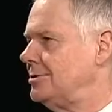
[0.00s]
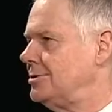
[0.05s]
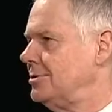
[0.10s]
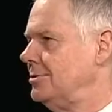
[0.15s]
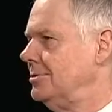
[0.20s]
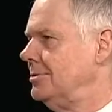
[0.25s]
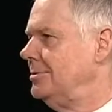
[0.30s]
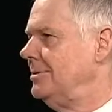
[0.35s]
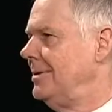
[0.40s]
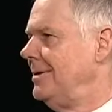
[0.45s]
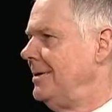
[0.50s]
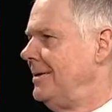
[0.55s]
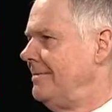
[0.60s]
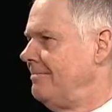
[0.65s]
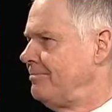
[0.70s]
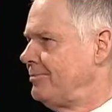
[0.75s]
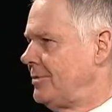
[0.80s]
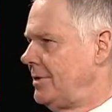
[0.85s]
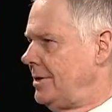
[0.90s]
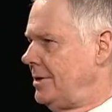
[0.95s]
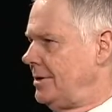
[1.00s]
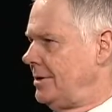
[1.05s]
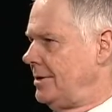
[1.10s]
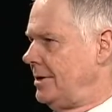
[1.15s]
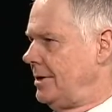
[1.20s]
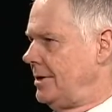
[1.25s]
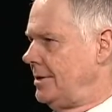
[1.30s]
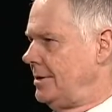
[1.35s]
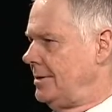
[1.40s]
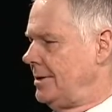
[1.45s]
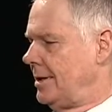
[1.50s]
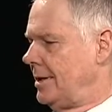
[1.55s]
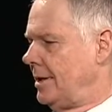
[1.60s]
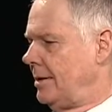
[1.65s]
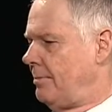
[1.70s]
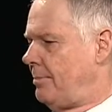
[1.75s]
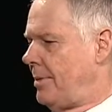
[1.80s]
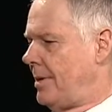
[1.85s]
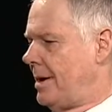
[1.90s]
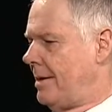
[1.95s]
to the
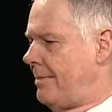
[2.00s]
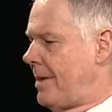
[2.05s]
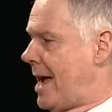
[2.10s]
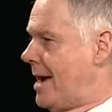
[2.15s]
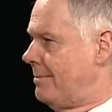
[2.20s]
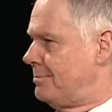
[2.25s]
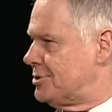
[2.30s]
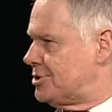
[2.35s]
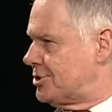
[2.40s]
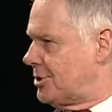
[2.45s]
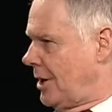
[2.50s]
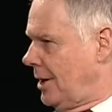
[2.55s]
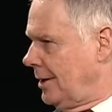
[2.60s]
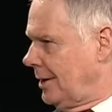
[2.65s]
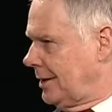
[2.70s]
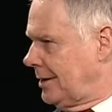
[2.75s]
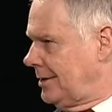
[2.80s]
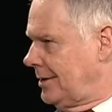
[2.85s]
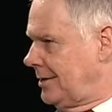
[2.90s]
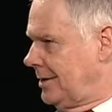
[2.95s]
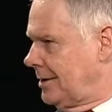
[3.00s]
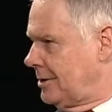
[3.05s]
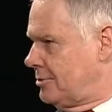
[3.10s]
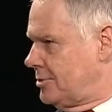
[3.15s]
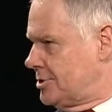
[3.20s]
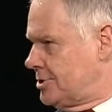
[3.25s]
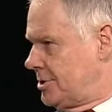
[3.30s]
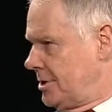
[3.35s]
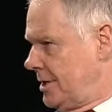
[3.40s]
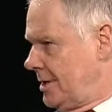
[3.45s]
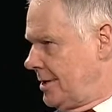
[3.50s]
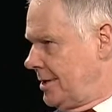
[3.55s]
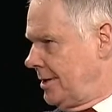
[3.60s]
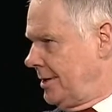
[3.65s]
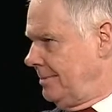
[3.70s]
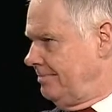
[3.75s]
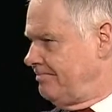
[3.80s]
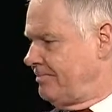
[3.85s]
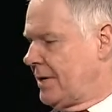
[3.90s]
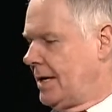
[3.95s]
apostolic
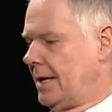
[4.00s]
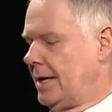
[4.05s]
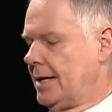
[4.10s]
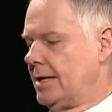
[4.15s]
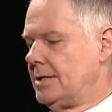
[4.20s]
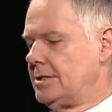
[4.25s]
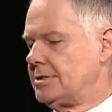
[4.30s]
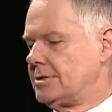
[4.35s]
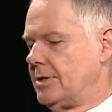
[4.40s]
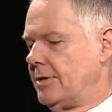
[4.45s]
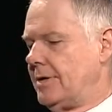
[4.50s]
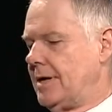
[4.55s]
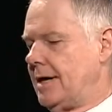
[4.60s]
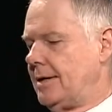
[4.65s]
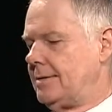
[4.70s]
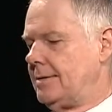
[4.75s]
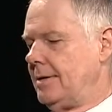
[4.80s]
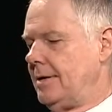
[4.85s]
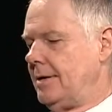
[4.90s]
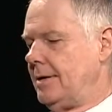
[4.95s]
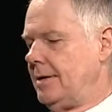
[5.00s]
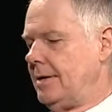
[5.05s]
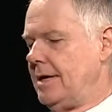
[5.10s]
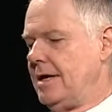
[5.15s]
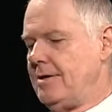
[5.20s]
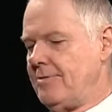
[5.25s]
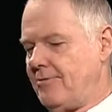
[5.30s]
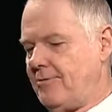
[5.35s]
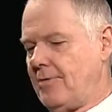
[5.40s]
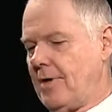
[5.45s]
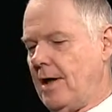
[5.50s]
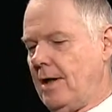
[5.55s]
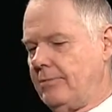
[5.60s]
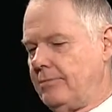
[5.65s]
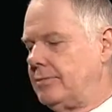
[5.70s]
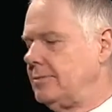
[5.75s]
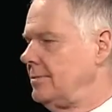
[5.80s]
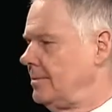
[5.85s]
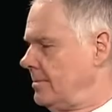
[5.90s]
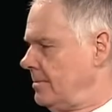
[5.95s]
Christianity. So that he
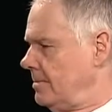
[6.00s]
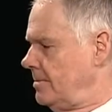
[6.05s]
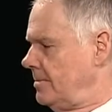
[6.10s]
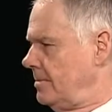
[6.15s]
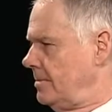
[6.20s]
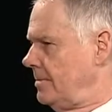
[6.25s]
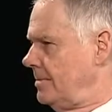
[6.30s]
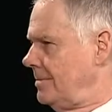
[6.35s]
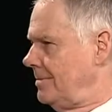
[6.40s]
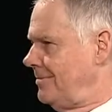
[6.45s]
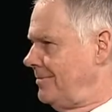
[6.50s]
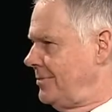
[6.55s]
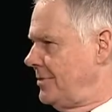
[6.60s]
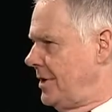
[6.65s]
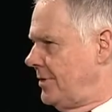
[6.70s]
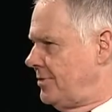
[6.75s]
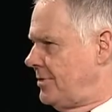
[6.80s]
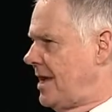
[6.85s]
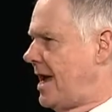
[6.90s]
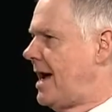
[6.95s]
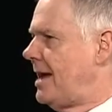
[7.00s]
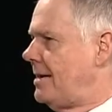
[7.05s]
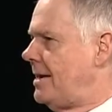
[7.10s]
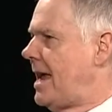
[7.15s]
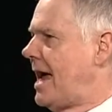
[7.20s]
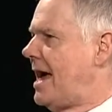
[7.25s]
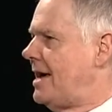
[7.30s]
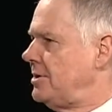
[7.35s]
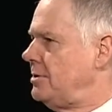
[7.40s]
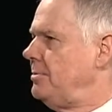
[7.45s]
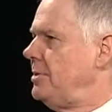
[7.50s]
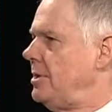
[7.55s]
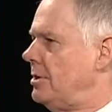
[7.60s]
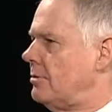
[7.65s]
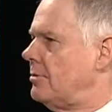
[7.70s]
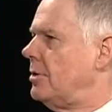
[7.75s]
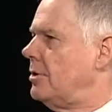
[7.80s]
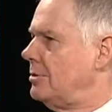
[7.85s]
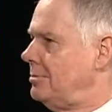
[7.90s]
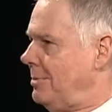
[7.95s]
felt that had to be the
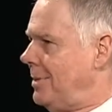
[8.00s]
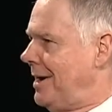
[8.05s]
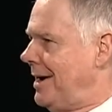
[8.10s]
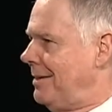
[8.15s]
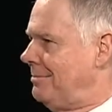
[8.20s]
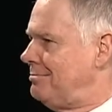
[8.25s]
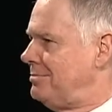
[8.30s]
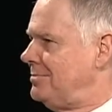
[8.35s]
roadmap